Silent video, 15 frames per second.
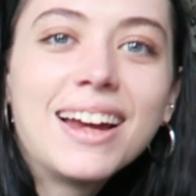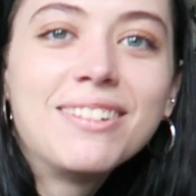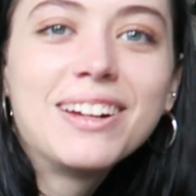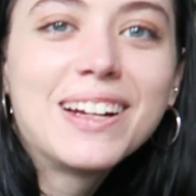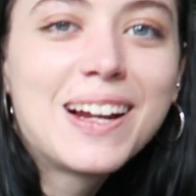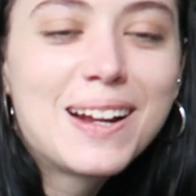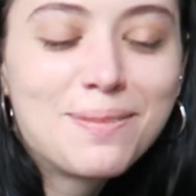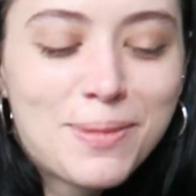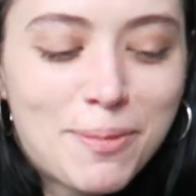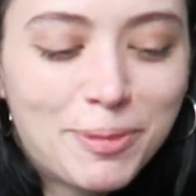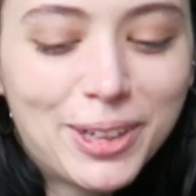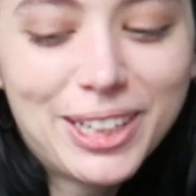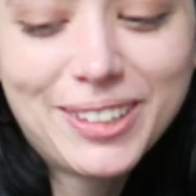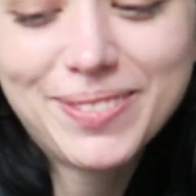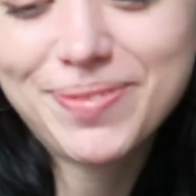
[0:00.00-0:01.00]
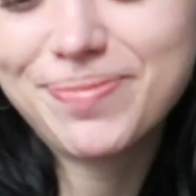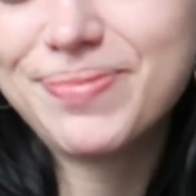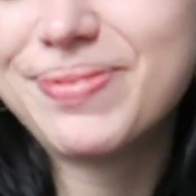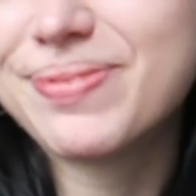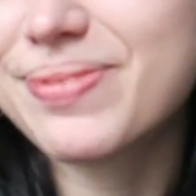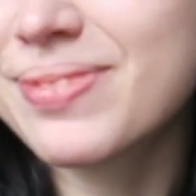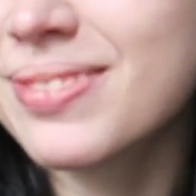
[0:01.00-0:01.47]
I ran out of memory,
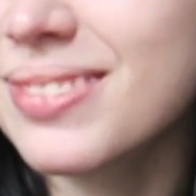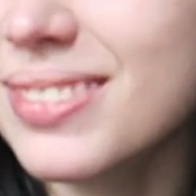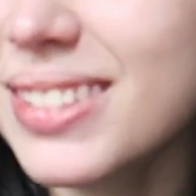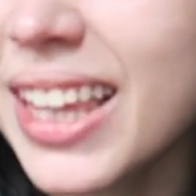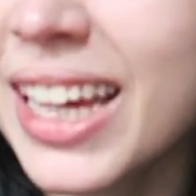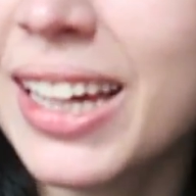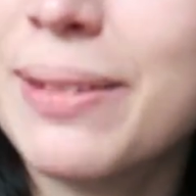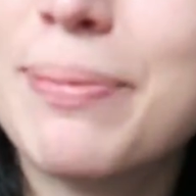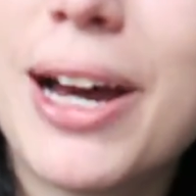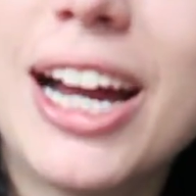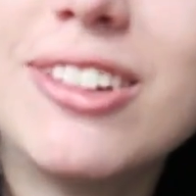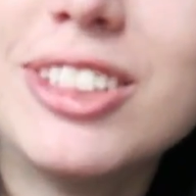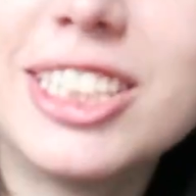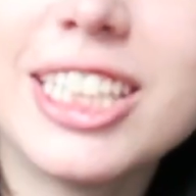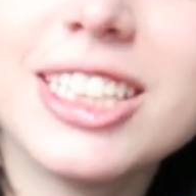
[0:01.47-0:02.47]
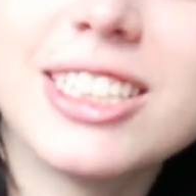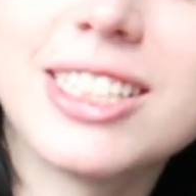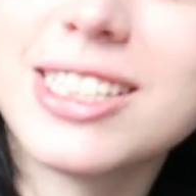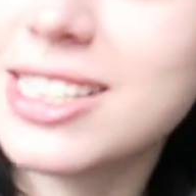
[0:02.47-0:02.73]
but I would say this